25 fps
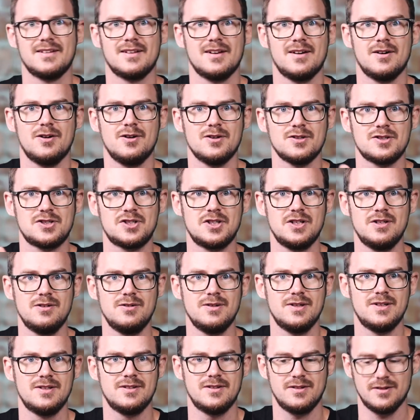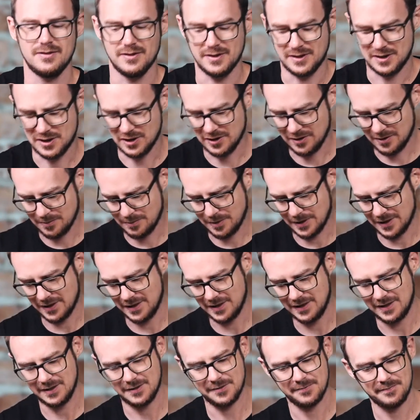hot shoe on the top,
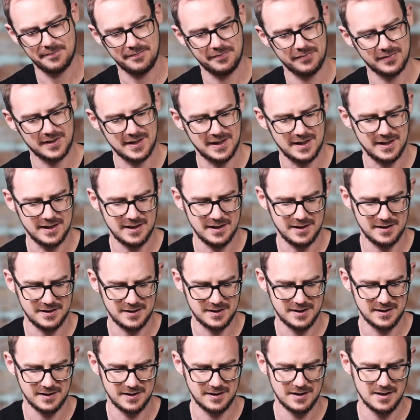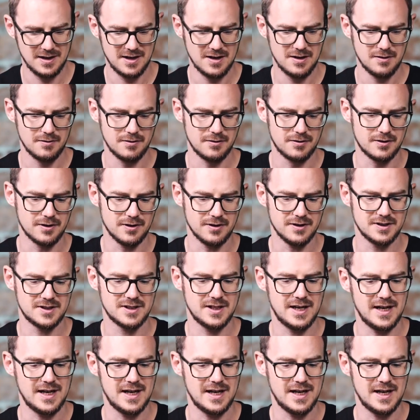and we've got